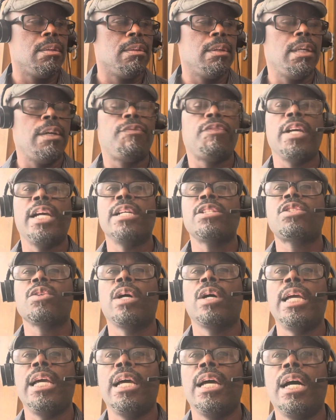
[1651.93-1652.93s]
If there's
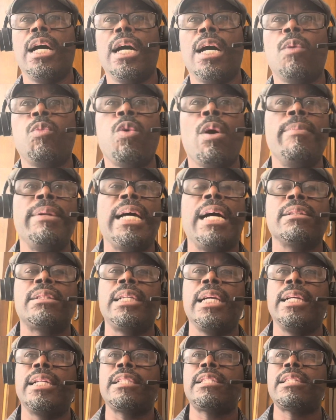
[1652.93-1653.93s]
a woman out
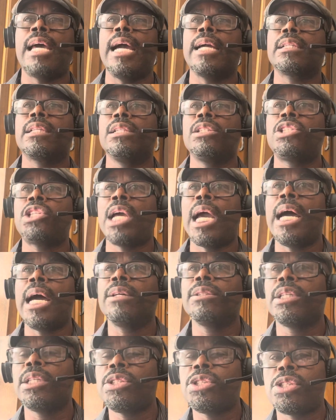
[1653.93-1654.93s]
there that's acting
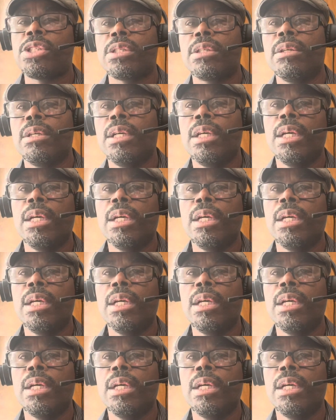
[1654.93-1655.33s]
childish,